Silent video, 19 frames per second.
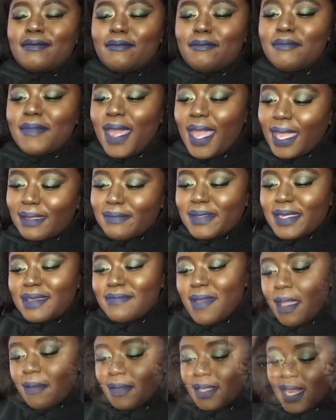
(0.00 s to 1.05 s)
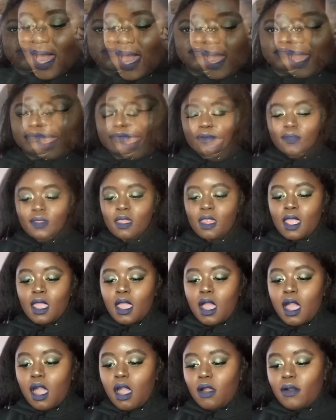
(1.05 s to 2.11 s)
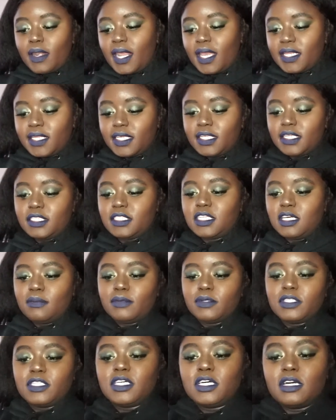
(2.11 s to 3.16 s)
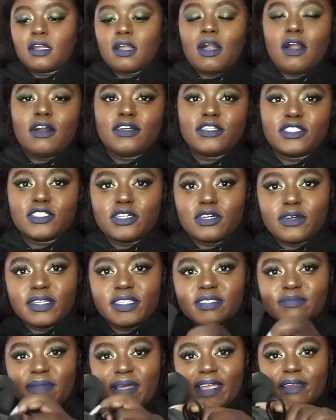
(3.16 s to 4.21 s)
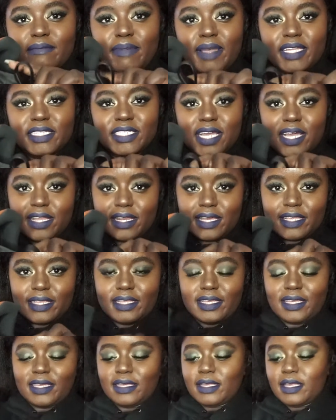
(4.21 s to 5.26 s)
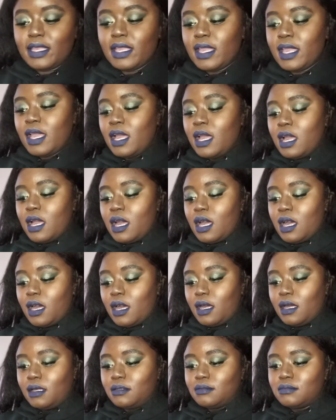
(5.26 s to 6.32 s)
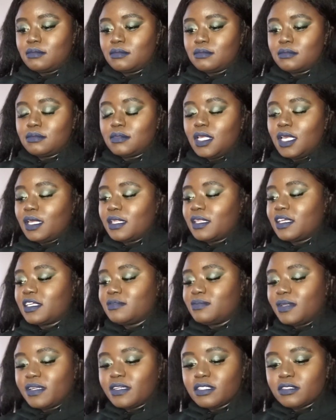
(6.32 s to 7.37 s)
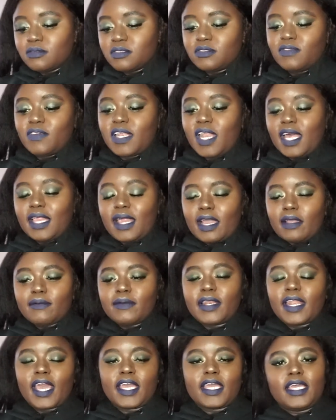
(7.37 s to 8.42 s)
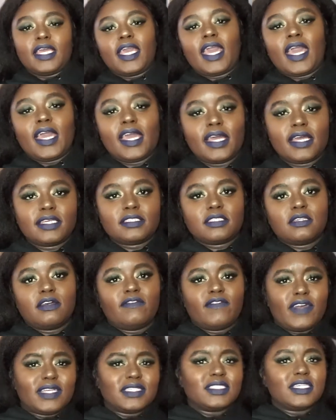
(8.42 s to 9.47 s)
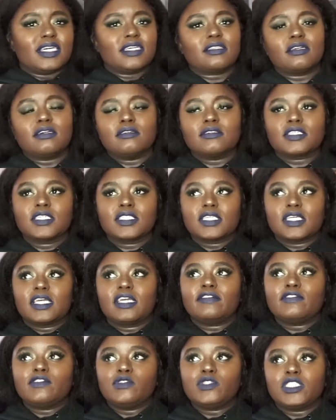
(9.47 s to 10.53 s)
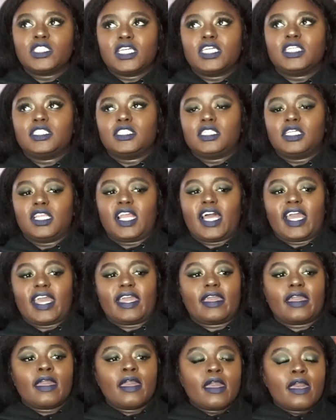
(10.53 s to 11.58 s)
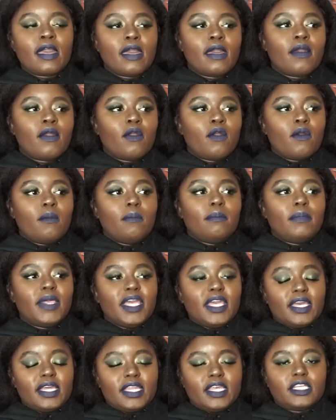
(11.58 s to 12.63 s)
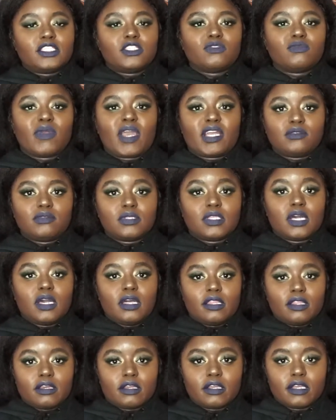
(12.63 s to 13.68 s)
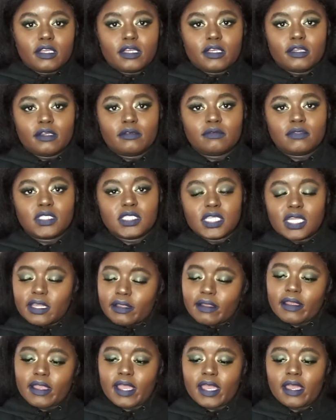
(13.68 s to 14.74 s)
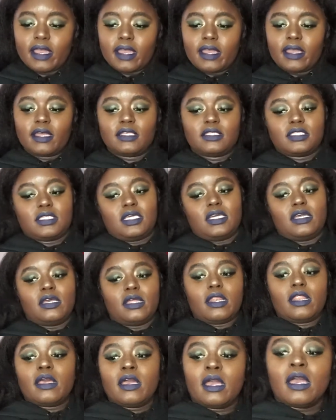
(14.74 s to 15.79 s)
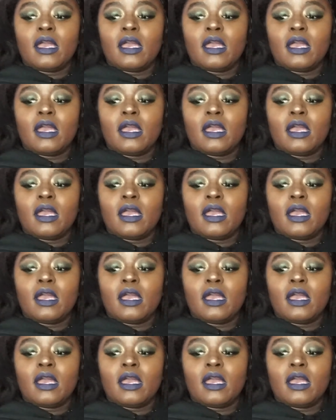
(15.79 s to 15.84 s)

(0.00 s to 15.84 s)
Maybe, maybe not. Oh, and I did a double tongue also inspired by John Elliott. Yeah, the experience was fun. I like when Nike has events like those because it gives you a chance to like meet and interact with other sneakerheads, and